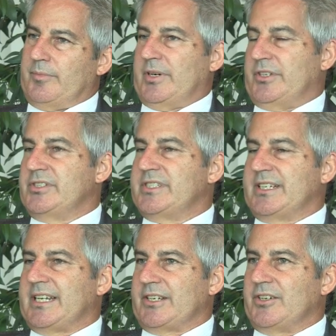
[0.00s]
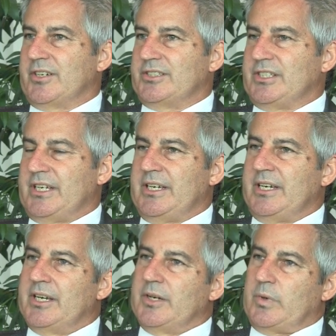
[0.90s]
By using
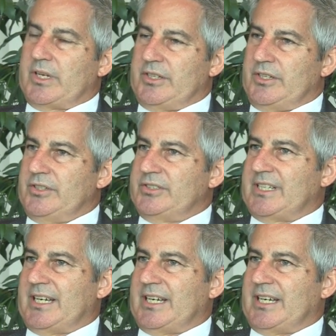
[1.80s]
technology, we can use